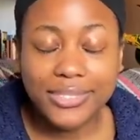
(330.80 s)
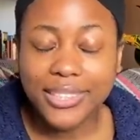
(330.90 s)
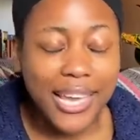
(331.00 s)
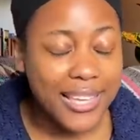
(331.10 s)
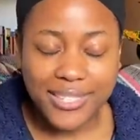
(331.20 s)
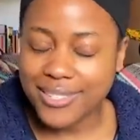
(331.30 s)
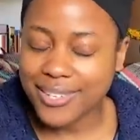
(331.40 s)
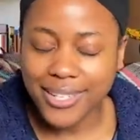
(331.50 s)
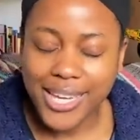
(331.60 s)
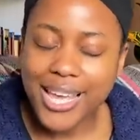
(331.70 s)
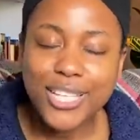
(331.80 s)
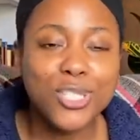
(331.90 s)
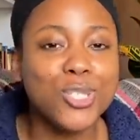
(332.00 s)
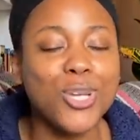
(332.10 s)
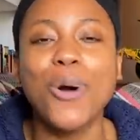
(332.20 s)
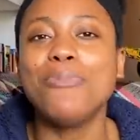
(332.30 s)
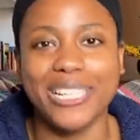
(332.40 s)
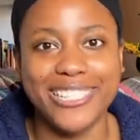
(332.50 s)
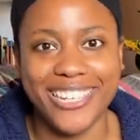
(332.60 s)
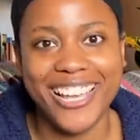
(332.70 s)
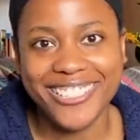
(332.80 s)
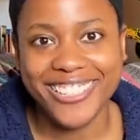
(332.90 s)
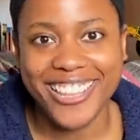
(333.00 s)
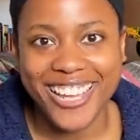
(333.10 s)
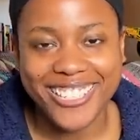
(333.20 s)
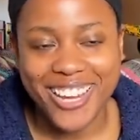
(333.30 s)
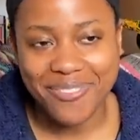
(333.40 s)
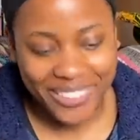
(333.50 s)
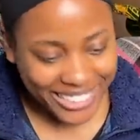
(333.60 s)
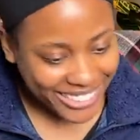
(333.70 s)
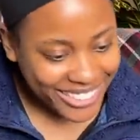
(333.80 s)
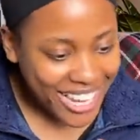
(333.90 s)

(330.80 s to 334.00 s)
Yes. So much yes to that statement.